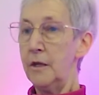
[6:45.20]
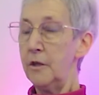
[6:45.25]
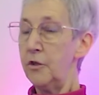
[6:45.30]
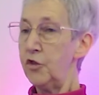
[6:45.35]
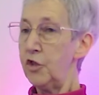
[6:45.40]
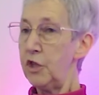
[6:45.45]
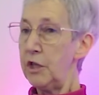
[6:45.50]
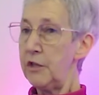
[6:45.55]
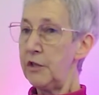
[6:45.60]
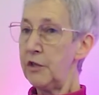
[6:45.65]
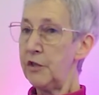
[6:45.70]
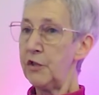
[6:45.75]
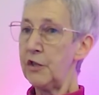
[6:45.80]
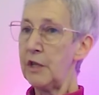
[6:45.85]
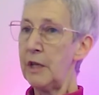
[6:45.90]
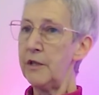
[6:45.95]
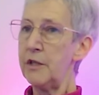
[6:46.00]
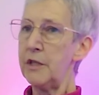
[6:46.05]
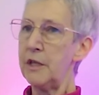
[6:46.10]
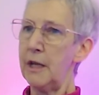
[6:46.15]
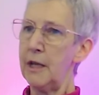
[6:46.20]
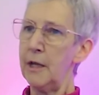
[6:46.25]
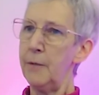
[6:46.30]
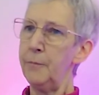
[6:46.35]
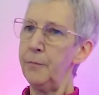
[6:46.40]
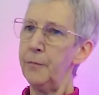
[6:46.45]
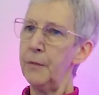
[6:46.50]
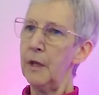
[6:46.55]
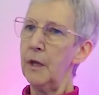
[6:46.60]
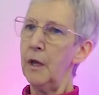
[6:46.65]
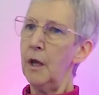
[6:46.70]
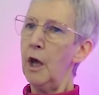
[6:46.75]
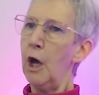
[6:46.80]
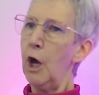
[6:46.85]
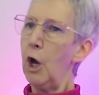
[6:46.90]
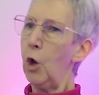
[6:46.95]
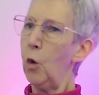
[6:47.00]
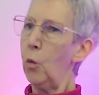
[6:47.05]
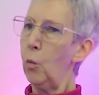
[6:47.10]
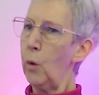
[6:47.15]
Jesus said to him,
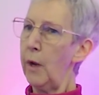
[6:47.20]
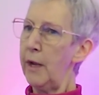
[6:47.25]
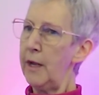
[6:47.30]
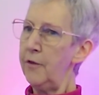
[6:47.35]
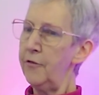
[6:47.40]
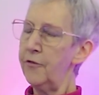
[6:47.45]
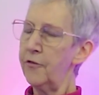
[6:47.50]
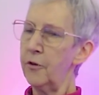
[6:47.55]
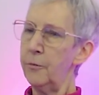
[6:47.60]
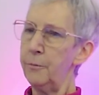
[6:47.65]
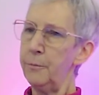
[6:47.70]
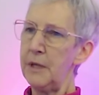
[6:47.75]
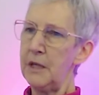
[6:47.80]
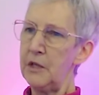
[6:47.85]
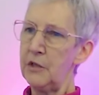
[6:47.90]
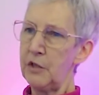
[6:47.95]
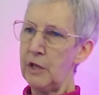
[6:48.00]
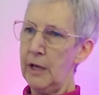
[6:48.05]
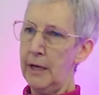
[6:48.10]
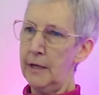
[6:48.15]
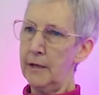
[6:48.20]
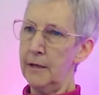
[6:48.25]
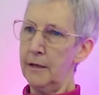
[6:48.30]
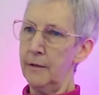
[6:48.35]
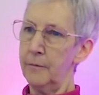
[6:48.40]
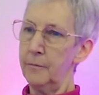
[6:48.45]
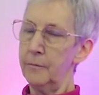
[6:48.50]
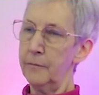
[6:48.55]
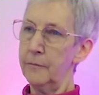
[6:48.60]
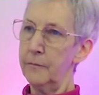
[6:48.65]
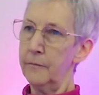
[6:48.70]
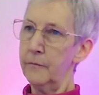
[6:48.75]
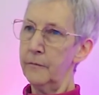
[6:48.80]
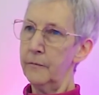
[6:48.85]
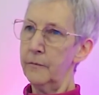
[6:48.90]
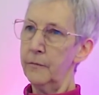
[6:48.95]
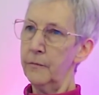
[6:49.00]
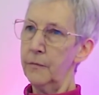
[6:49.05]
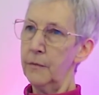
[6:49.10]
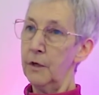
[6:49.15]
away from me, Satan,
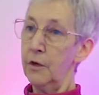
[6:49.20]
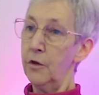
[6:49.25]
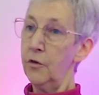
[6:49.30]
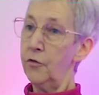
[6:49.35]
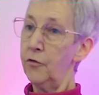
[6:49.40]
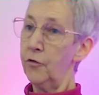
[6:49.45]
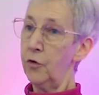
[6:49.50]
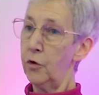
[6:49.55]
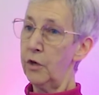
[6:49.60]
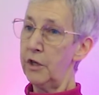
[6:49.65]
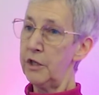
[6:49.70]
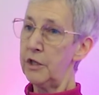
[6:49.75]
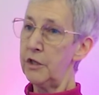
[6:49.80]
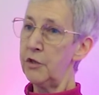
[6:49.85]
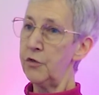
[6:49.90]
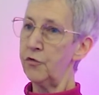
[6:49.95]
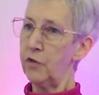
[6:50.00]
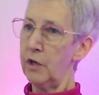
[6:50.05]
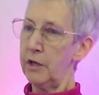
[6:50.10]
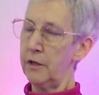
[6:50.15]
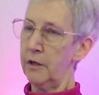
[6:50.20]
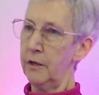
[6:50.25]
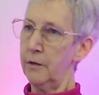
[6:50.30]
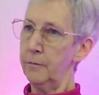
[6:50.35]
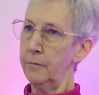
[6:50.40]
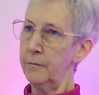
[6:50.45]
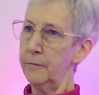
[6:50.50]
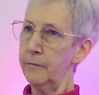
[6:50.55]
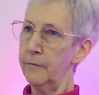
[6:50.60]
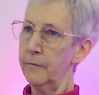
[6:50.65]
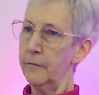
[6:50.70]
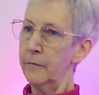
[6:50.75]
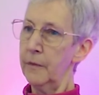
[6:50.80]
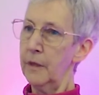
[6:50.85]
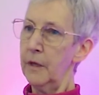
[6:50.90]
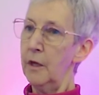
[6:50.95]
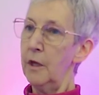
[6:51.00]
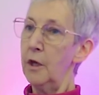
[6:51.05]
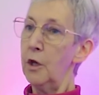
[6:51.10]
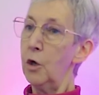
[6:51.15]
for it is written,
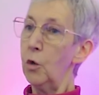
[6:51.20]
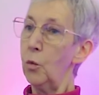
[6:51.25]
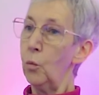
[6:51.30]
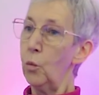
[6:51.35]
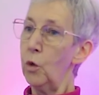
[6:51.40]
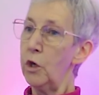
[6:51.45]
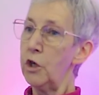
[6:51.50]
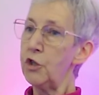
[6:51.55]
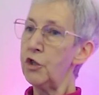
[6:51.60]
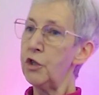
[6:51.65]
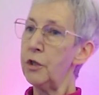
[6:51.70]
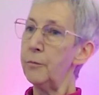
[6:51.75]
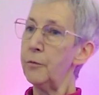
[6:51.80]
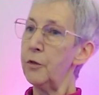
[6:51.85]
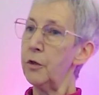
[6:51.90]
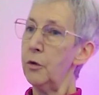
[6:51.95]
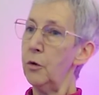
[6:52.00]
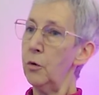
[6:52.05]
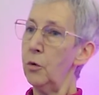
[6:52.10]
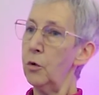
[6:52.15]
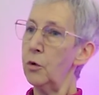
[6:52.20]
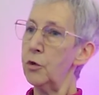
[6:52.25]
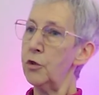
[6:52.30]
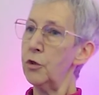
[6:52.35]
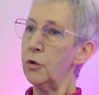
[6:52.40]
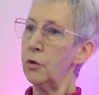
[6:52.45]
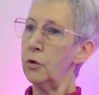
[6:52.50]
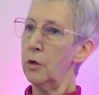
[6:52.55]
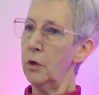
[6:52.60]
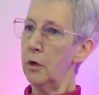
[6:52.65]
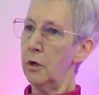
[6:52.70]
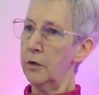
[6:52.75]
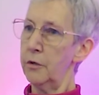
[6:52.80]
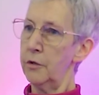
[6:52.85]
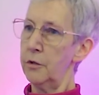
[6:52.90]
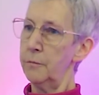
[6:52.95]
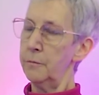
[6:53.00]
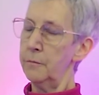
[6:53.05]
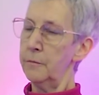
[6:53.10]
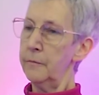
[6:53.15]
worship the Lord your
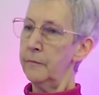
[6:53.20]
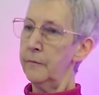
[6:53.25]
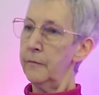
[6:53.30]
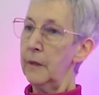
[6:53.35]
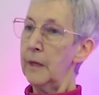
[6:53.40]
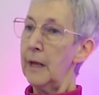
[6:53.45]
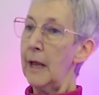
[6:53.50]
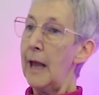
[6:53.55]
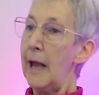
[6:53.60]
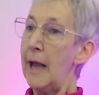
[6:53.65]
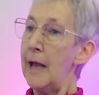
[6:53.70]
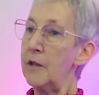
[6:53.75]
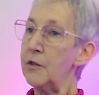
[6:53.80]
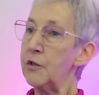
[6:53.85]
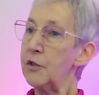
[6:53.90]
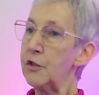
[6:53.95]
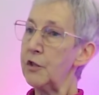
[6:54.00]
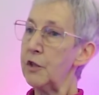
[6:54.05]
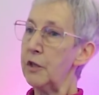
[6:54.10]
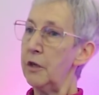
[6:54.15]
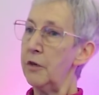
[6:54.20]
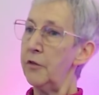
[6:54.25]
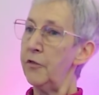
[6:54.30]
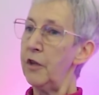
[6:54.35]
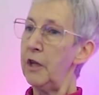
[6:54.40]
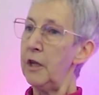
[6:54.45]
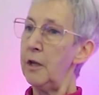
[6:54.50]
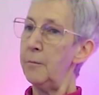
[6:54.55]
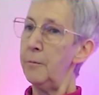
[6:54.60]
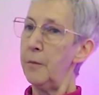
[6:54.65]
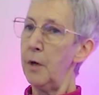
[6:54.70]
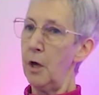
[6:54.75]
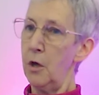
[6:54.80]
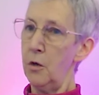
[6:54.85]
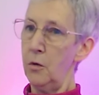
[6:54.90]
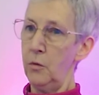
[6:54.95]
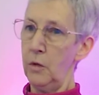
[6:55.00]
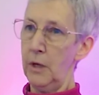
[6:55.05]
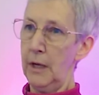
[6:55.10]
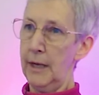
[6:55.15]
God and serve him
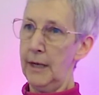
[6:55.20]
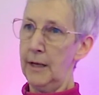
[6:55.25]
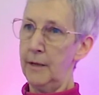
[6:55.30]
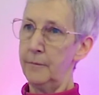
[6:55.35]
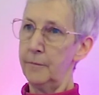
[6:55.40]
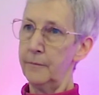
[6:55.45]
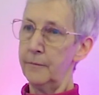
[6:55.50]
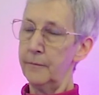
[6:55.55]
only.